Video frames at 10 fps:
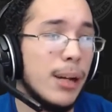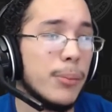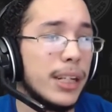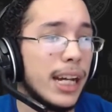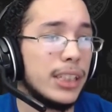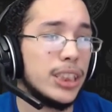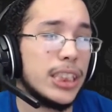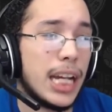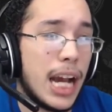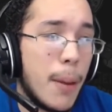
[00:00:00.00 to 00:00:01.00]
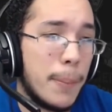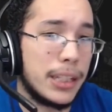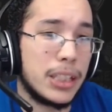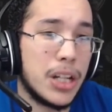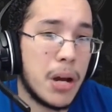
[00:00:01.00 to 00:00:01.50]
But I
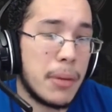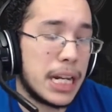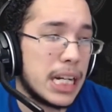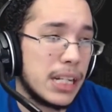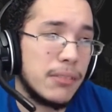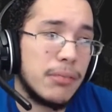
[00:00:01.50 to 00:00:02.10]
picked it up. I got